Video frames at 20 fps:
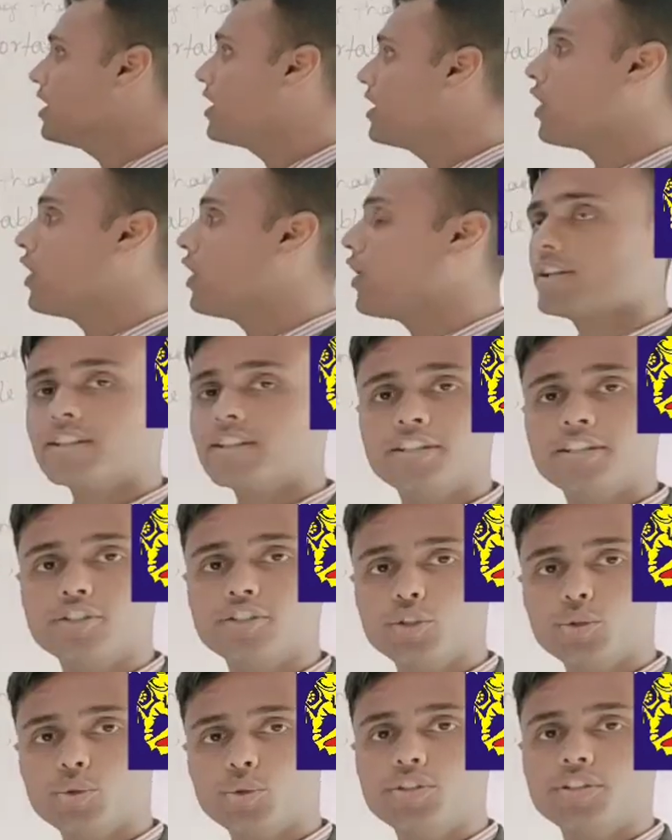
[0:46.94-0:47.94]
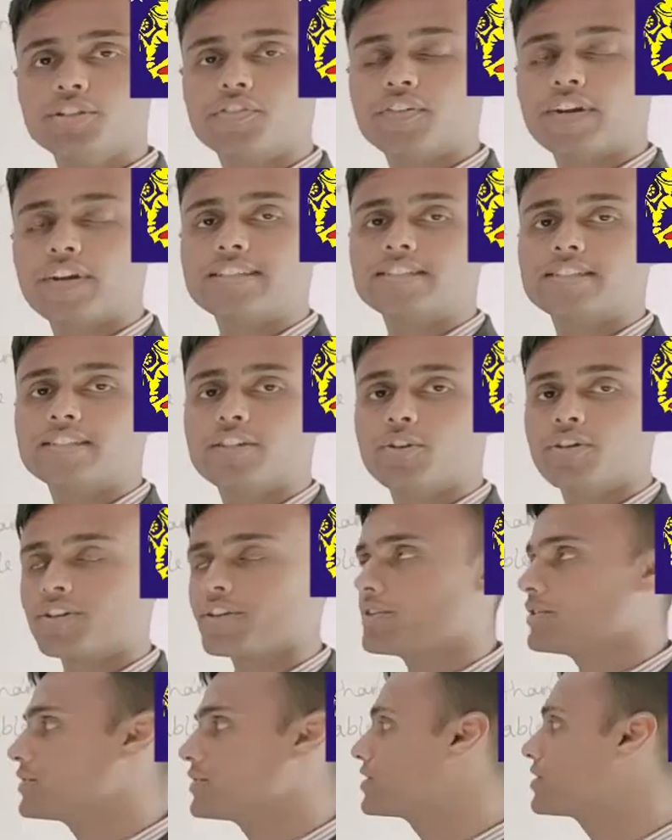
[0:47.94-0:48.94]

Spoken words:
on the two different scenarios,